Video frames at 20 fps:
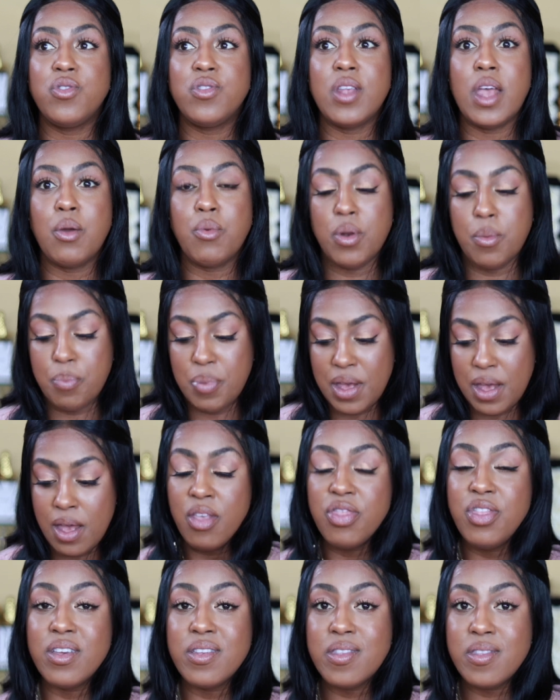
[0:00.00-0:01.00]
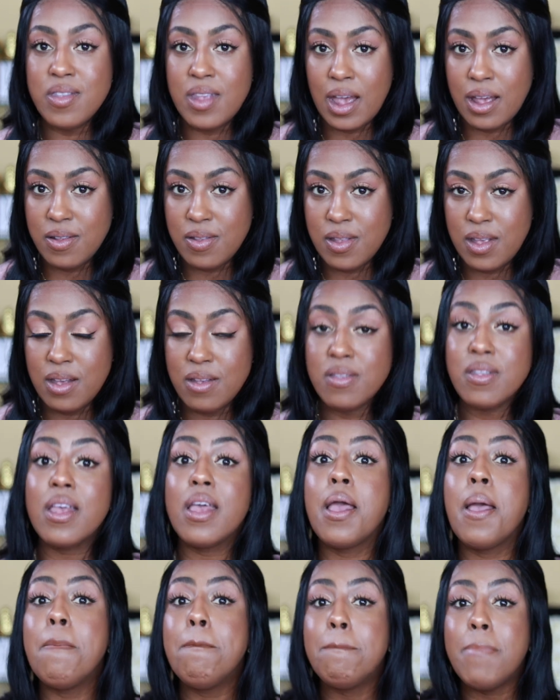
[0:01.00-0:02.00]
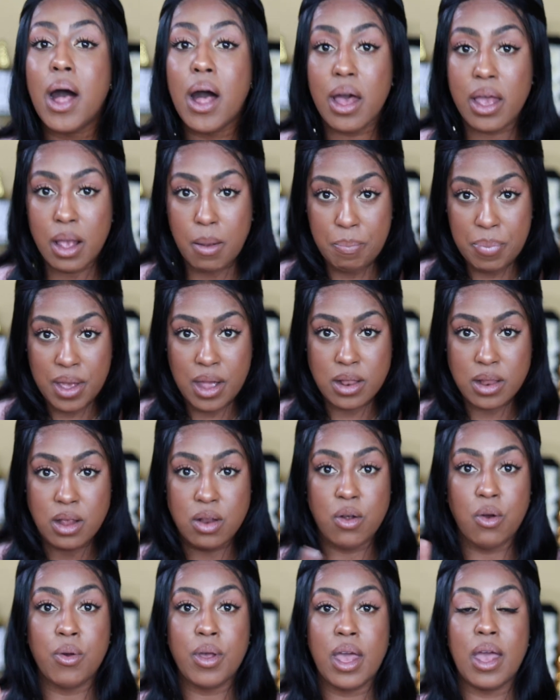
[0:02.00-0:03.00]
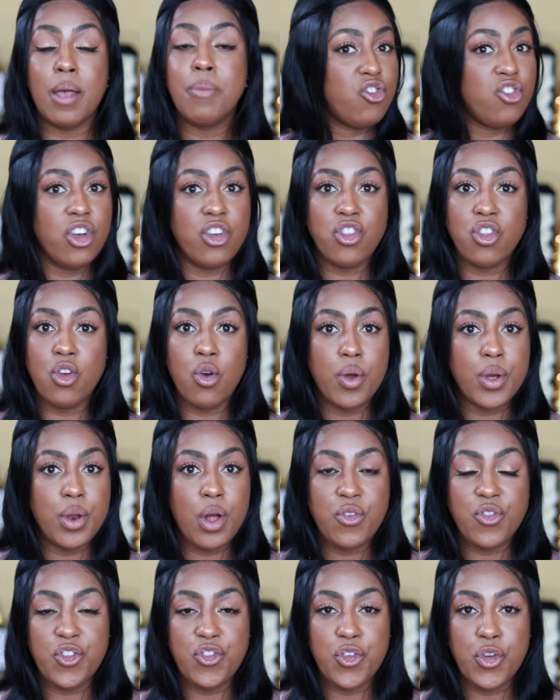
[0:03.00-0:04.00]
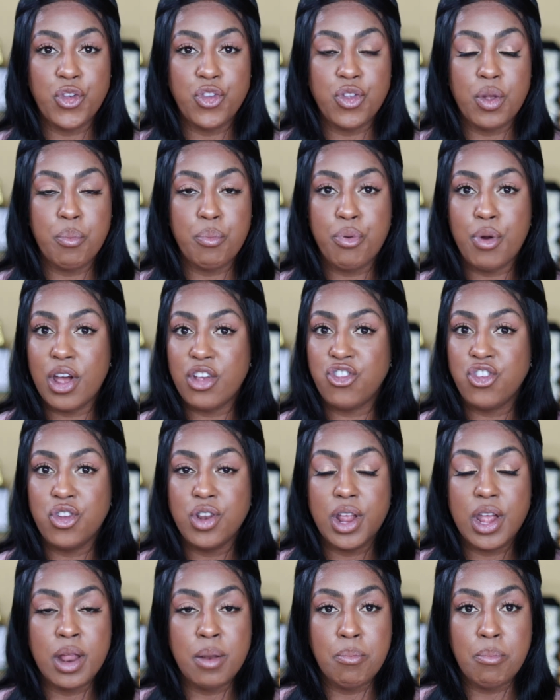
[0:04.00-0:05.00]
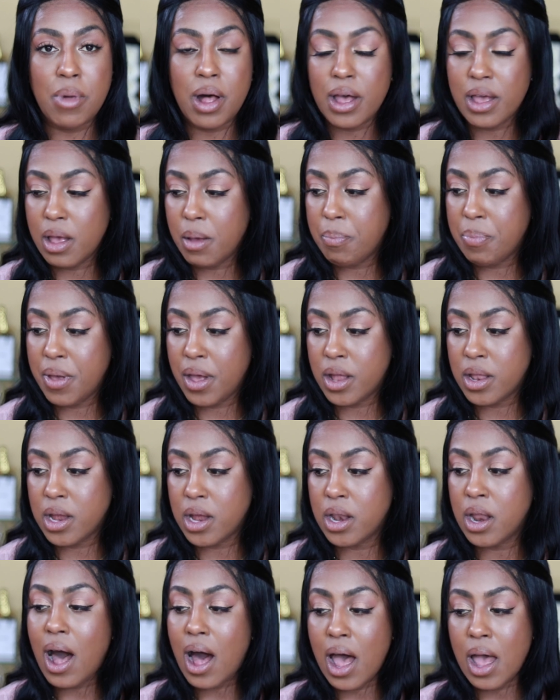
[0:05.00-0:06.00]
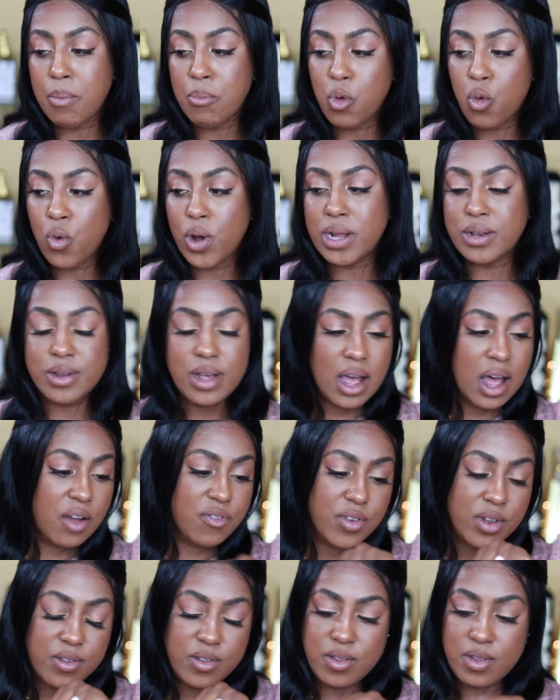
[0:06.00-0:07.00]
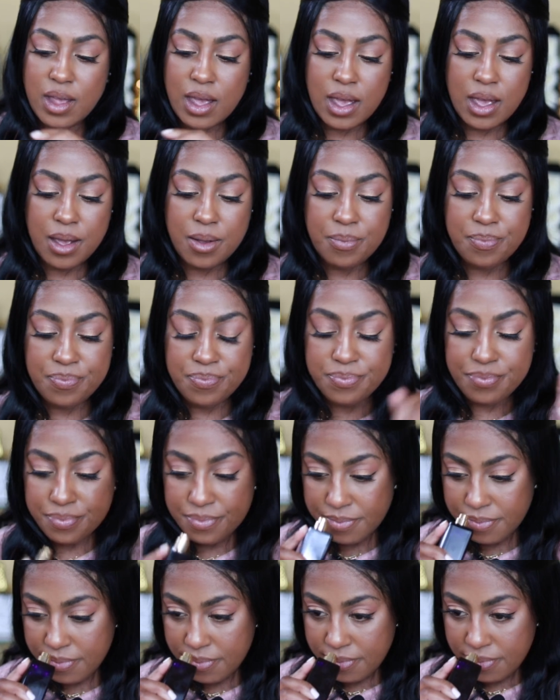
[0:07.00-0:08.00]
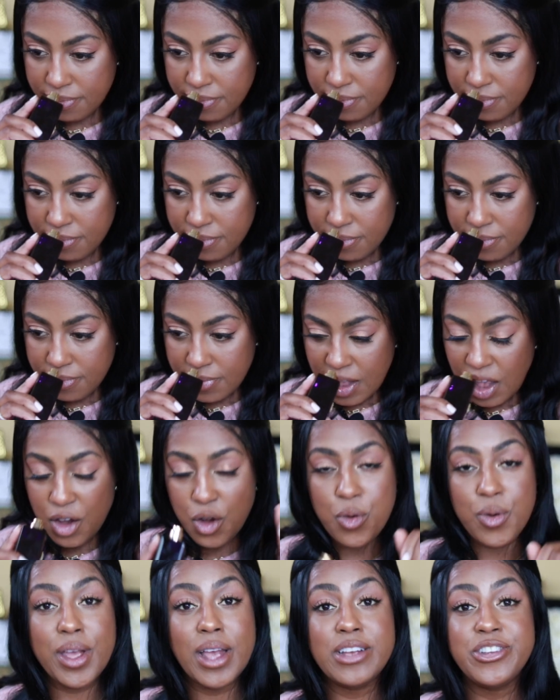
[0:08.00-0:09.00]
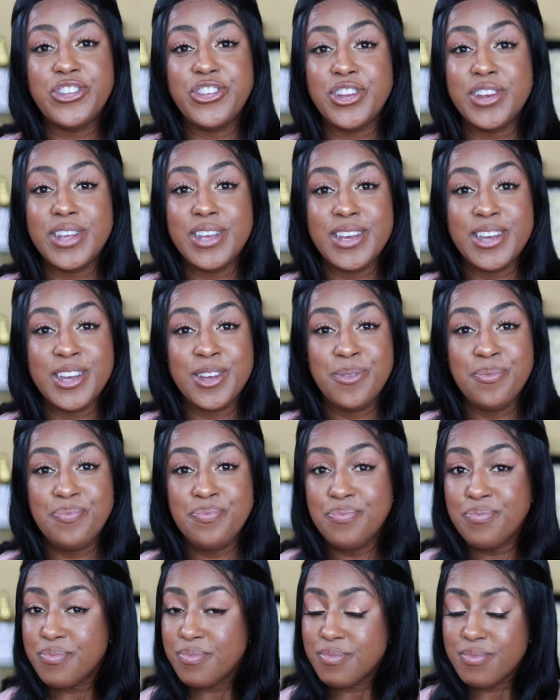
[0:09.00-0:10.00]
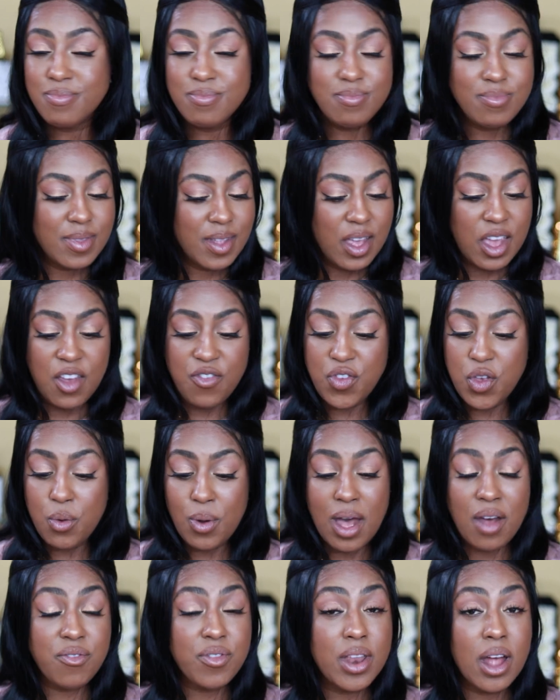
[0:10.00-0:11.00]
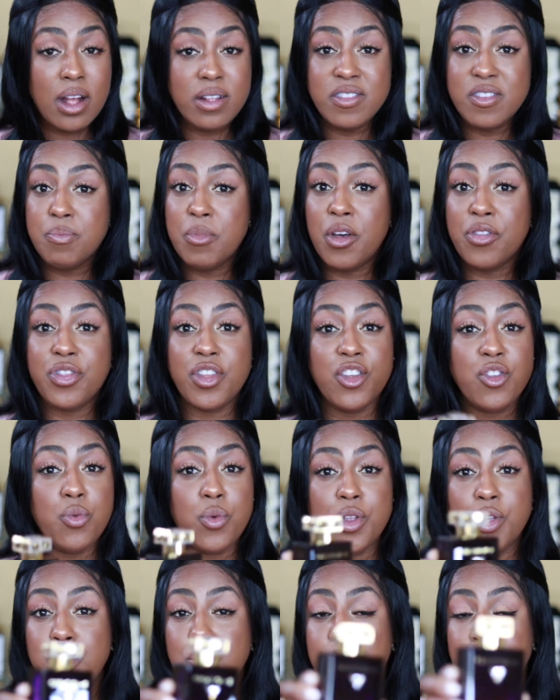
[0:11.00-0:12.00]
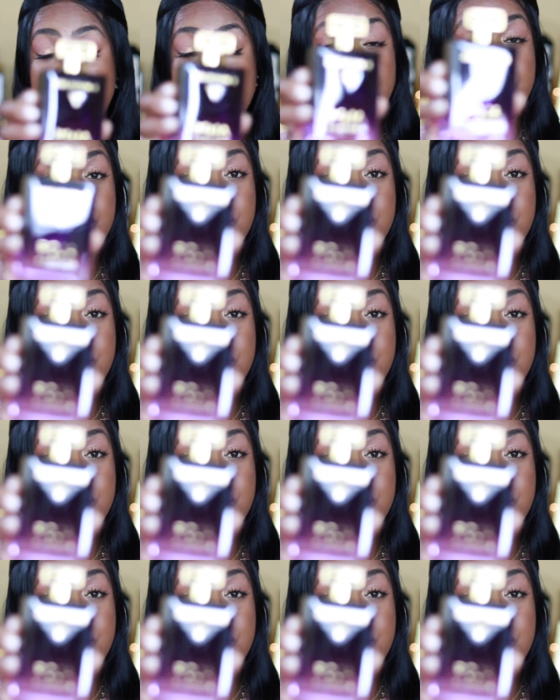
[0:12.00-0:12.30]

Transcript: say would be the sexiest? In my opinion, okay? Just going off a of first impression, in my opinion, I'm going to have to say Creation E. If you have not smelled this one, you need